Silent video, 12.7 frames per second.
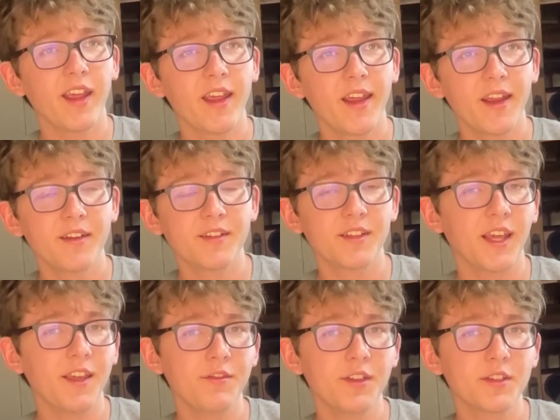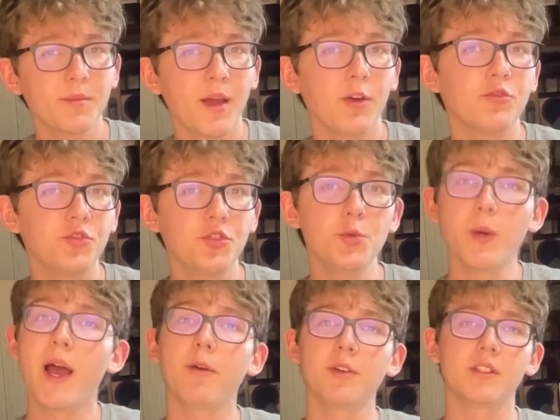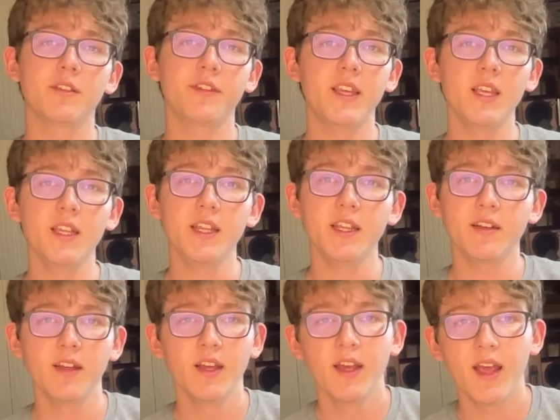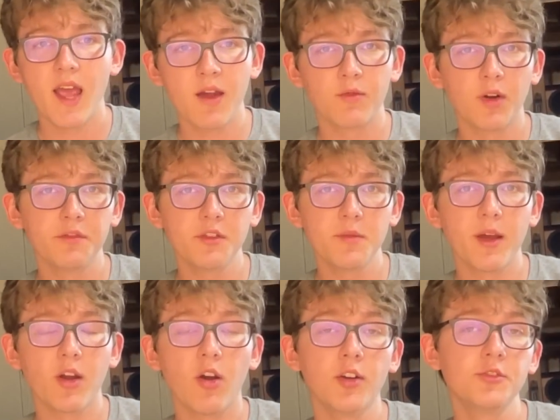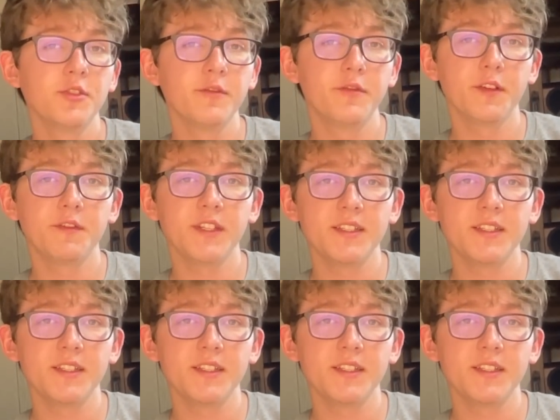and gave this about 2 hours of heating at roughly about 150